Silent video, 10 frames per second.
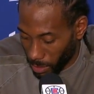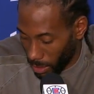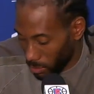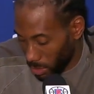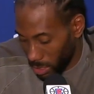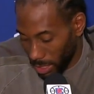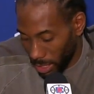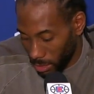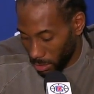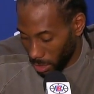That's what it
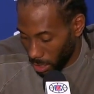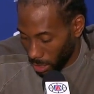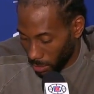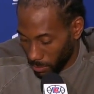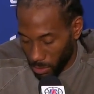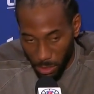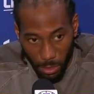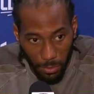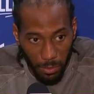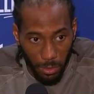takes.
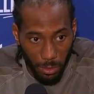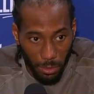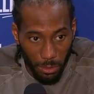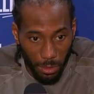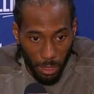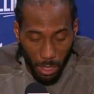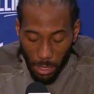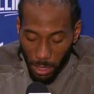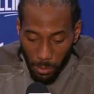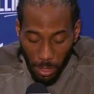
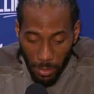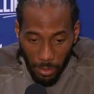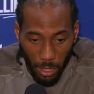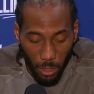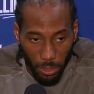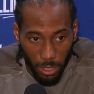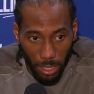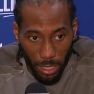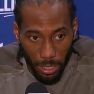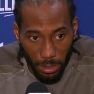Whatever coach
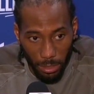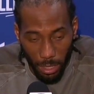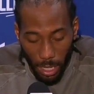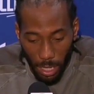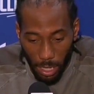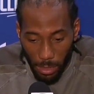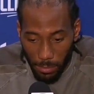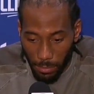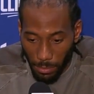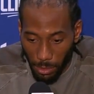needs, you got
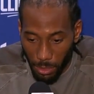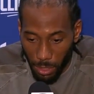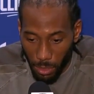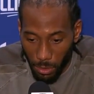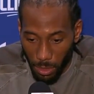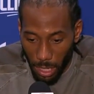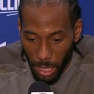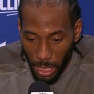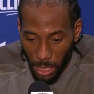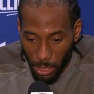
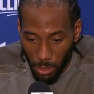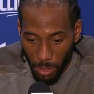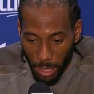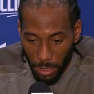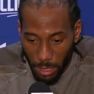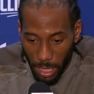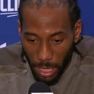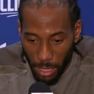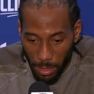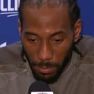to, kind of suck
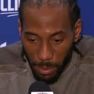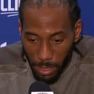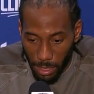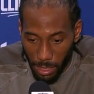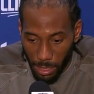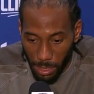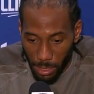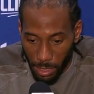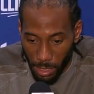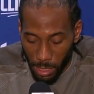it up and
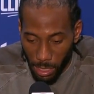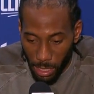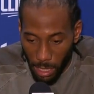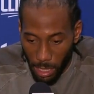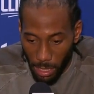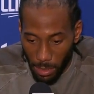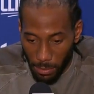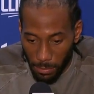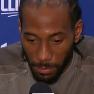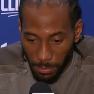
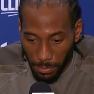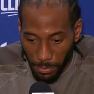go